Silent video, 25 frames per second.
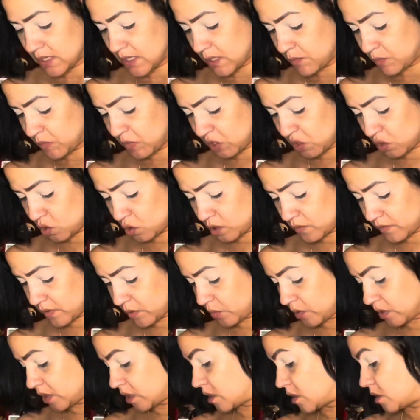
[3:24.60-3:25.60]
not sure if I
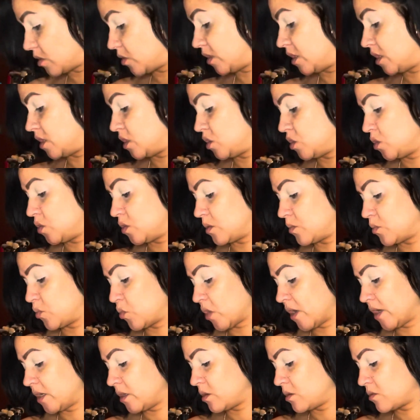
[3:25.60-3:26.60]
want to go into the
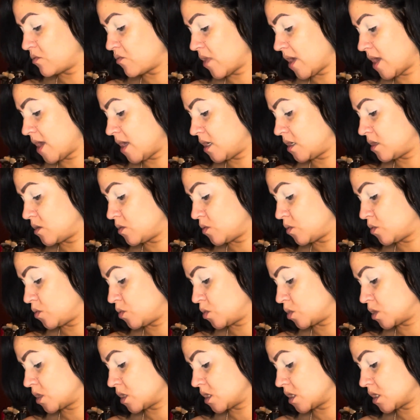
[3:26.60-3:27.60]
brighter red
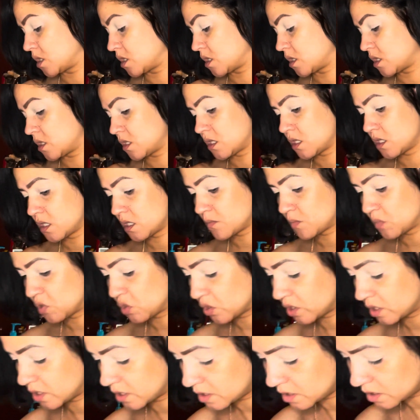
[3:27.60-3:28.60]
or
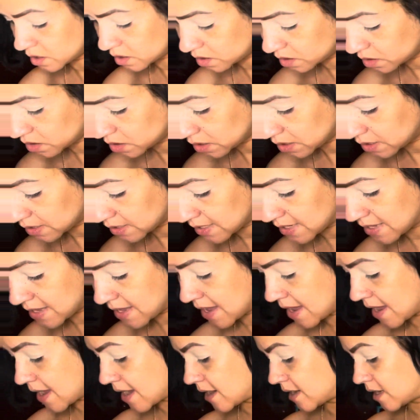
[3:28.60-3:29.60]

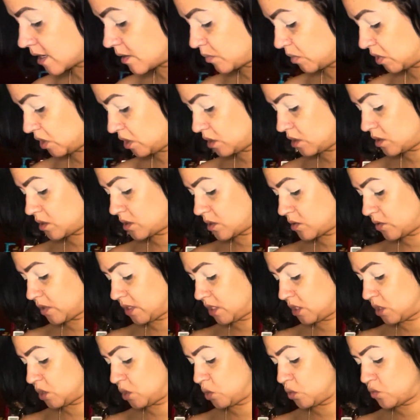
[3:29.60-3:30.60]
yeah, I'm gonna go
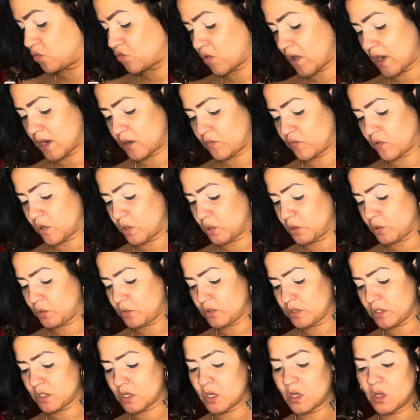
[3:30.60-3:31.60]
into Red
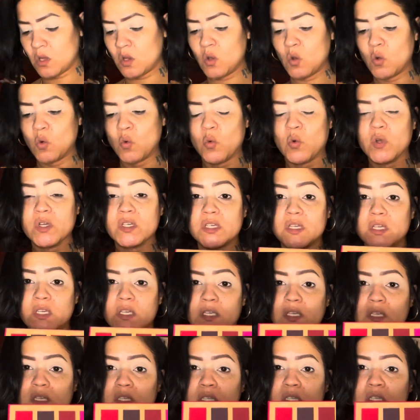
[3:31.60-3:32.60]
Rose, which
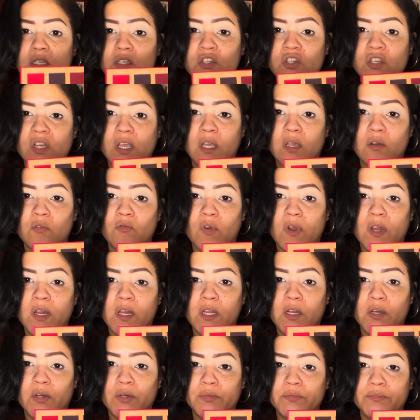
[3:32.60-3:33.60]
is this shade right
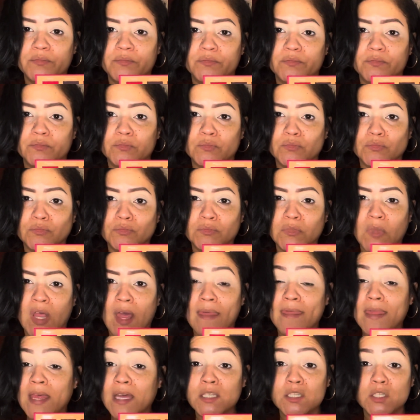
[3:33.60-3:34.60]
here.
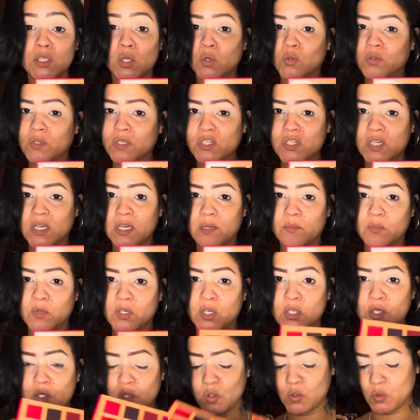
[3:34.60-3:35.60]
And that's the only shade I'm
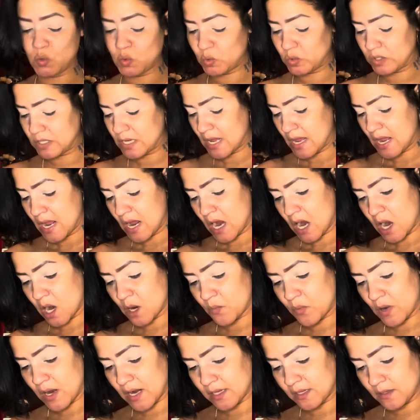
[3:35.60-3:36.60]
gonna use. I'll
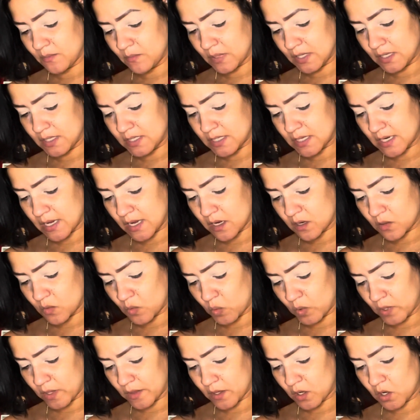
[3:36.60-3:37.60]
probably blend it out
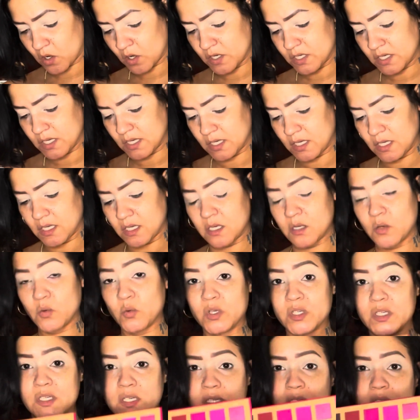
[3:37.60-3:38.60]
with Gardenia,
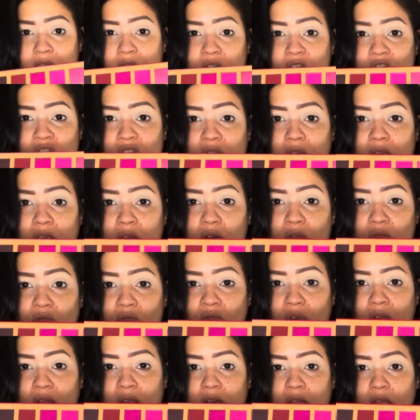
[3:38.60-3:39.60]
which is this shade
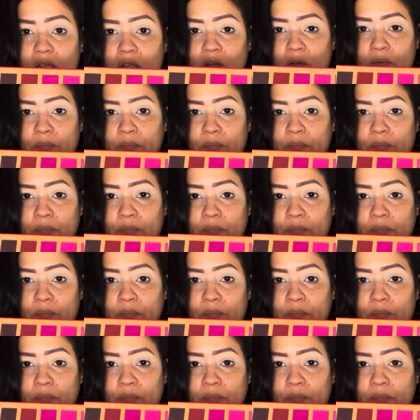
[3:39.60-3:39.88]
right here.